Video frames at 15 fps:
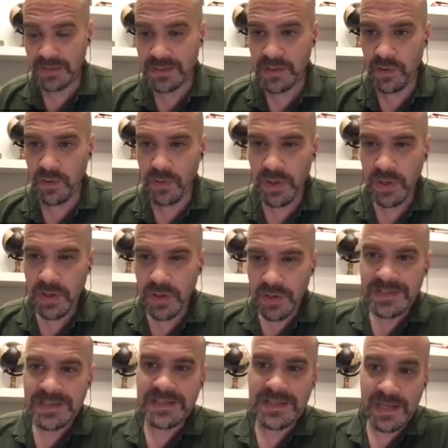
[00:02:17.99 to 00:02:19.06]
So
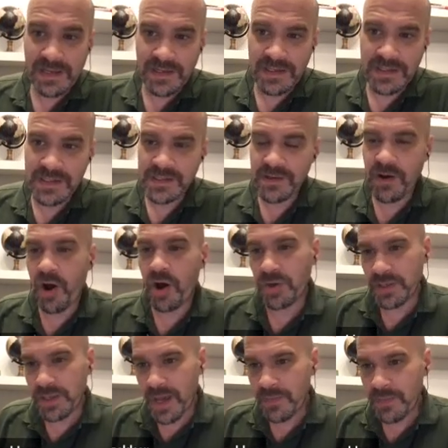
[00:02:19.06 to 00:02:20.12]
sickness,
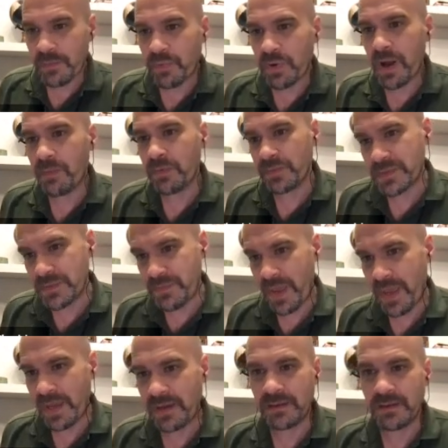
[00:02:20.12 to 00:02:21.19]
autonomic problems,
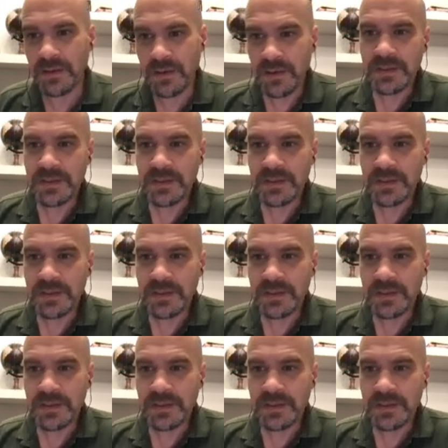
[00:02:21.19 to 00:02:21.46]
pain,